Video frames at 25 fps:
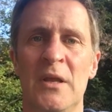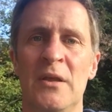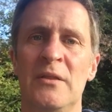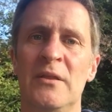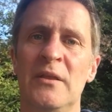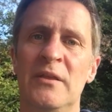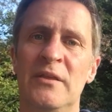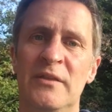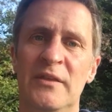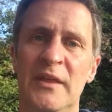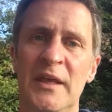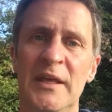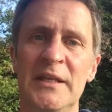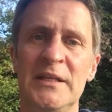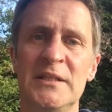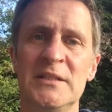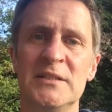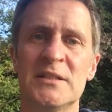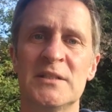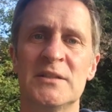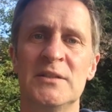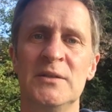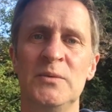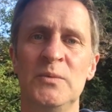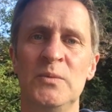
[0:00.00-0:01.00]
The
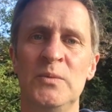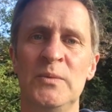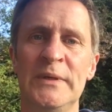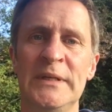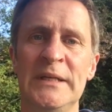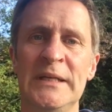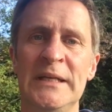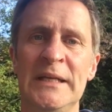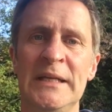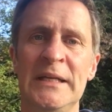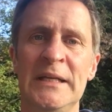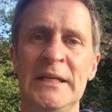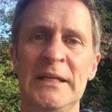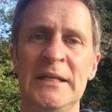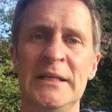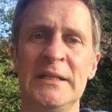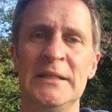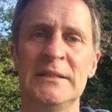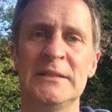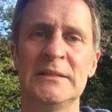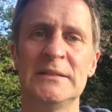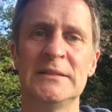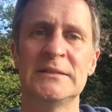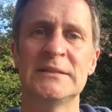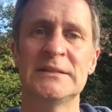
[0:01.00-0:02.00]
things that we
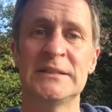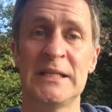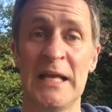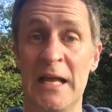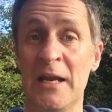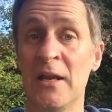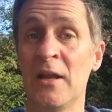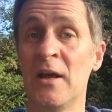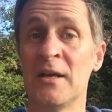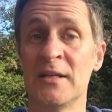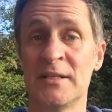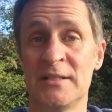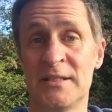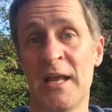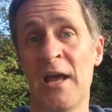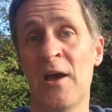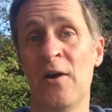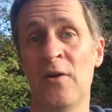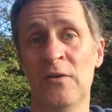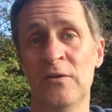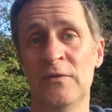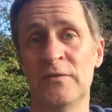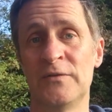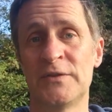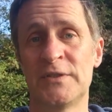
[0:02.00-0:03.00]
tell
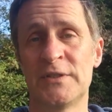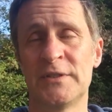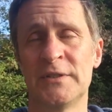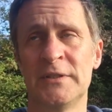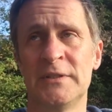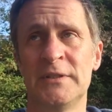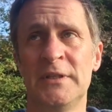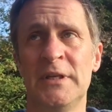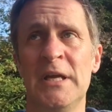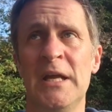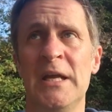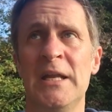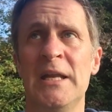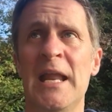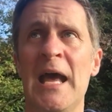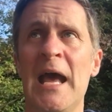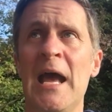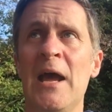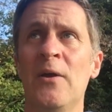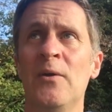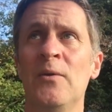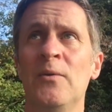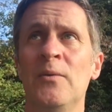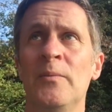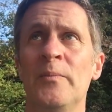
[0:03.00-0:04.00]
ourselves.
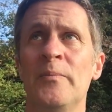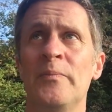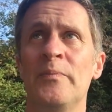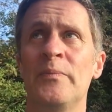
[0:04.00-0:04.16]
Now,